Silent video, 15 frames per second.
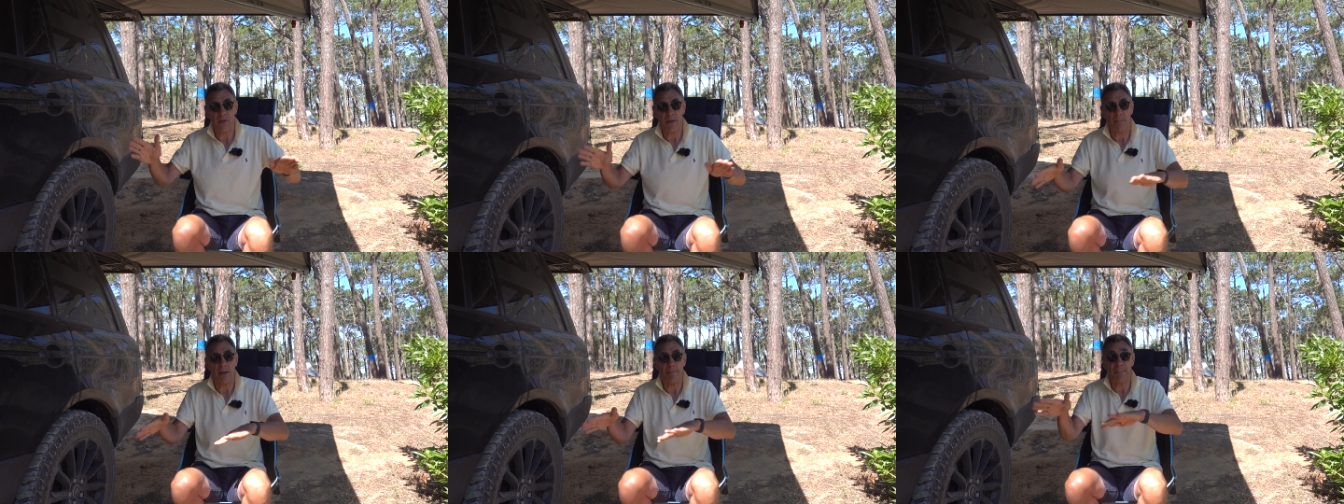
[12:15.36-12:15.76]

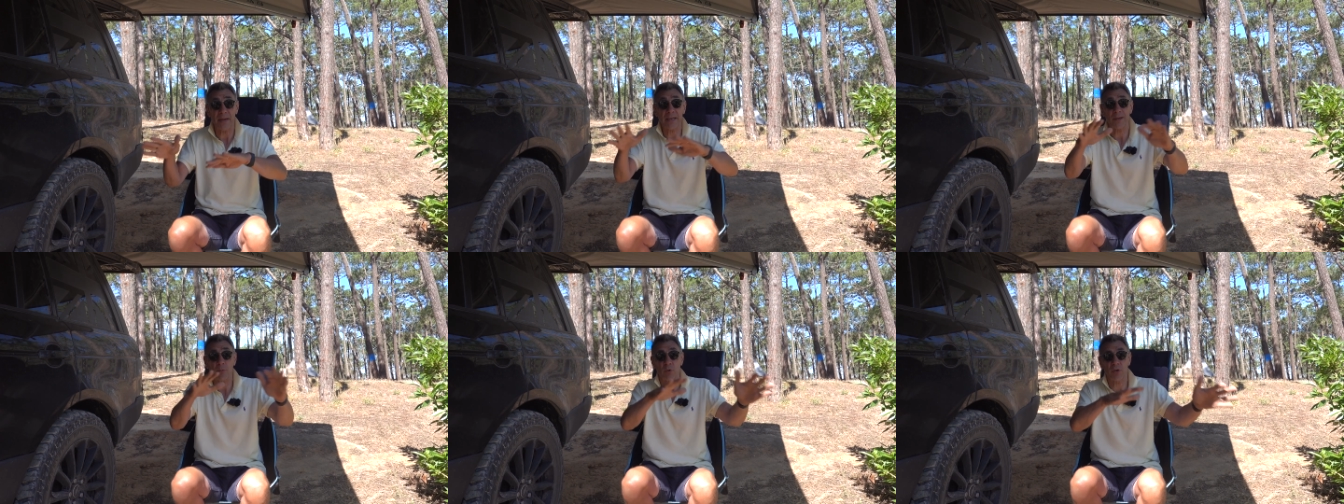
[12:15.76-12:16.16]
then my
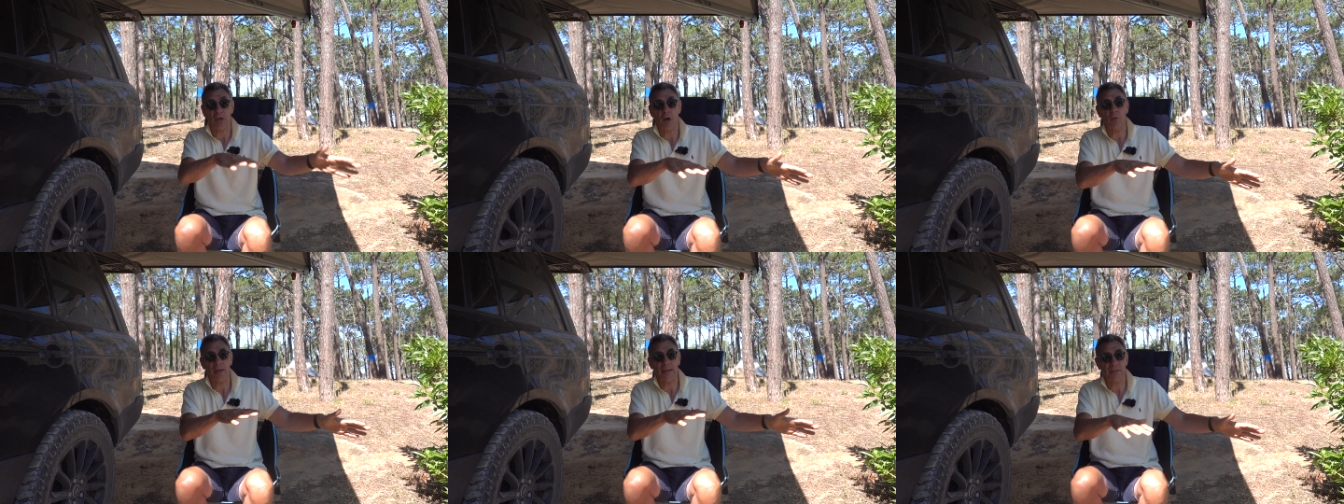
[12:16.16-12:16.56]
bedding would
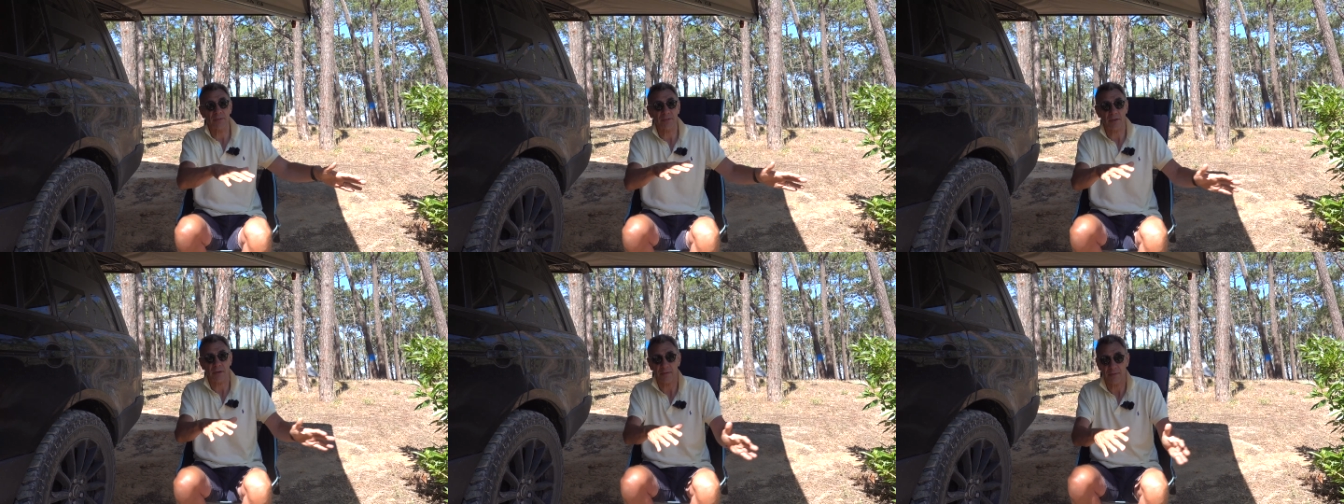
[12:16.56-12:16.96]
go
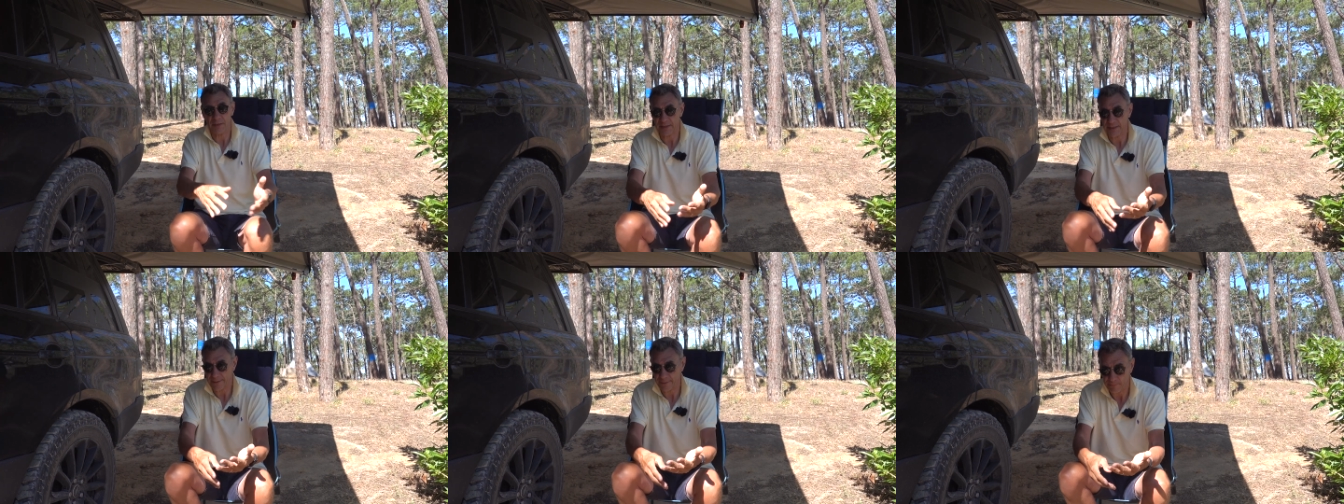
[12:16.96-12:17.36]
inside of the
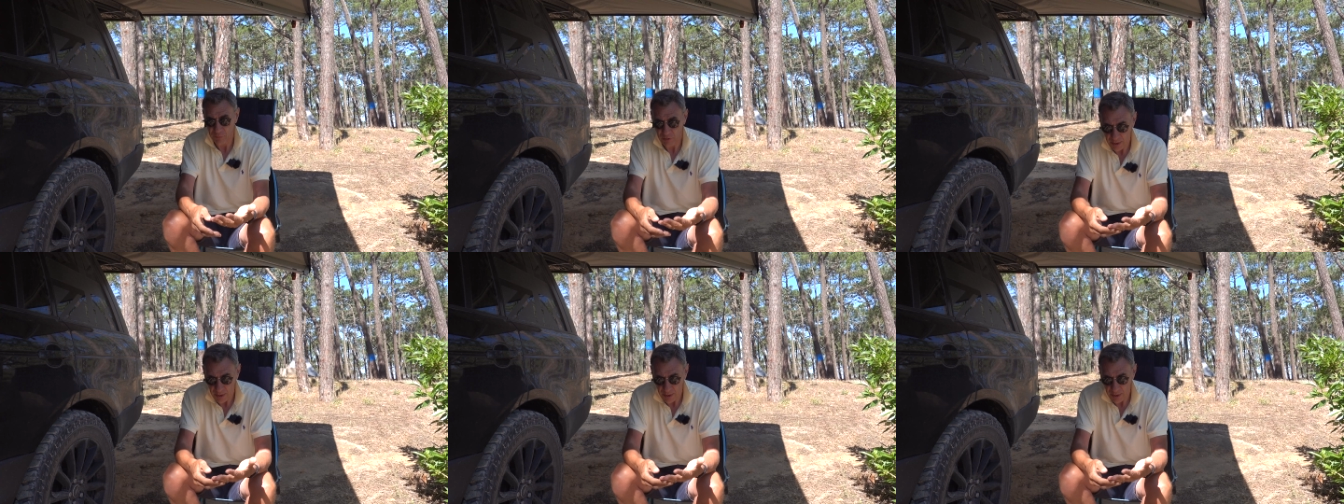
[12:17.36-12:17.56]
tent.